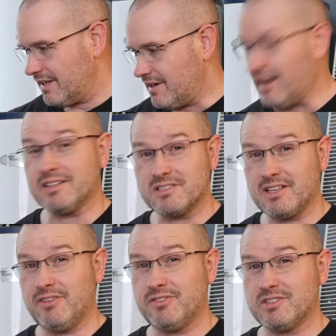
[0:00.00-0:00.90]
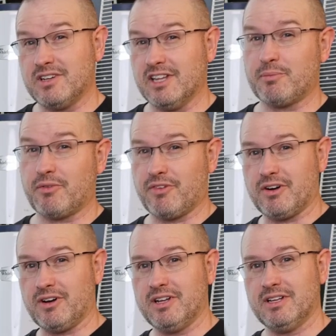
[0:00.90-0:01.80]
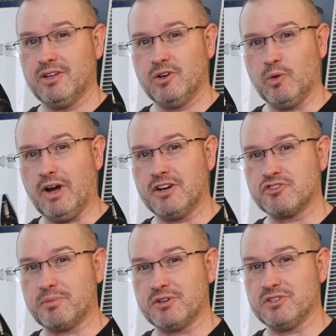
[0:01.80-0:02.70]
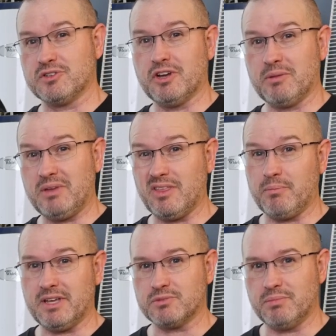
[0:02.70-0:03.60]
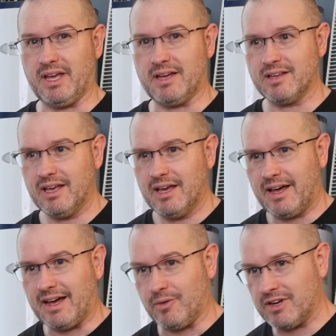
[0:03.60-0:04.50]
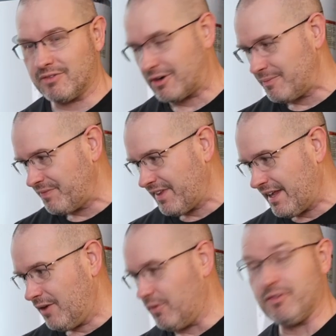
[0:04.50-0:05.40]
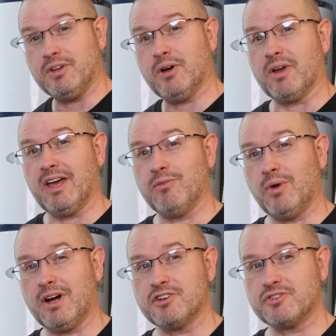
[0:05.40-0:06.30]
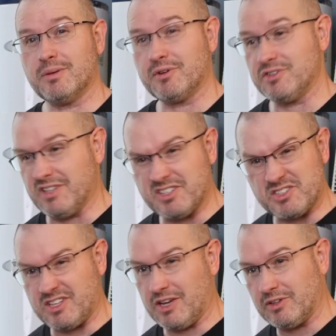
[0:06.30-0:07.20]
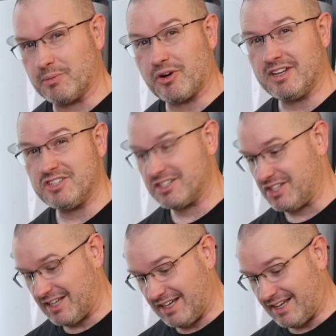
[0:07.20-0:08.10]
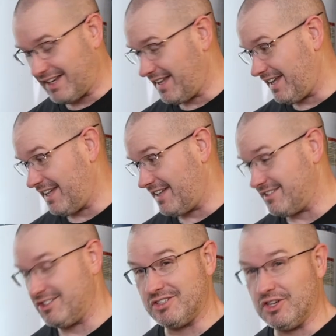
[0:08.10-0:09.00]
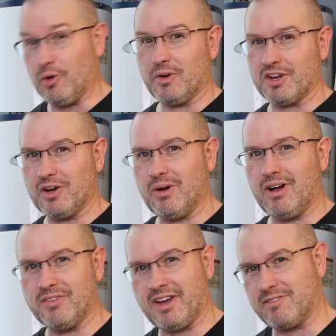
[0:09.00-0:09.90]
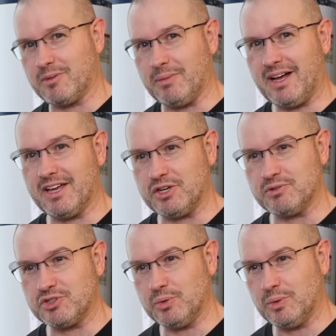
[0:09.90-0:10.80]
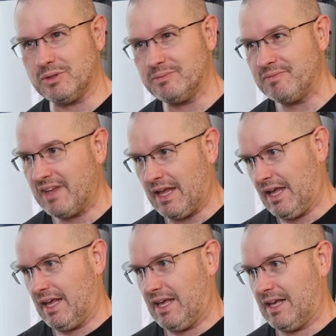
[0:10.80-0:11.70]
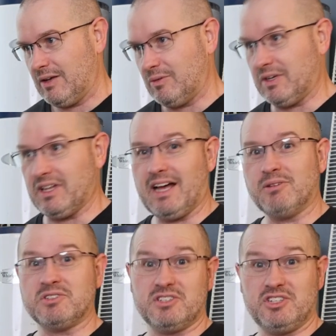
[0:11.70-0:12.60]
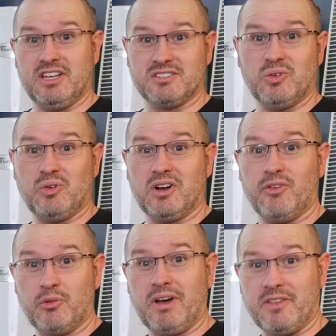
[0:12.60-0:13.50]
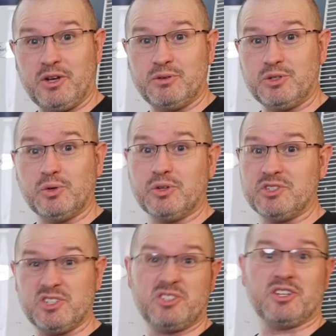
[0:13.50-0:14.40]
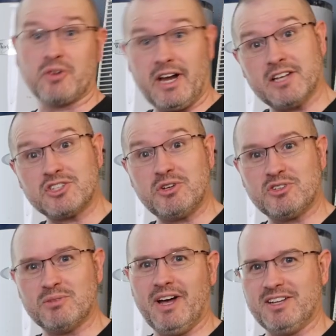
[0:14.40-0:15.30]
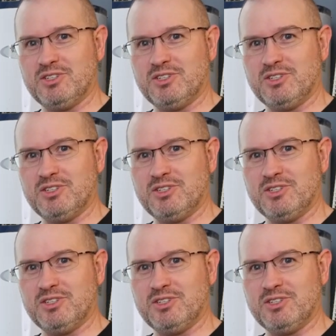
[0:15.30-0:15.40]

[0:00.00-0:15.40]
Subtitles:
not the safest, not the preferred. Wire strippers is going to be the best bet. However, if you don't have wire strippers and this is the only project you got and you don't want to go off and have to buy a new tool, well, I would suggest going off and buying the new tool, because this is a great excuse to buy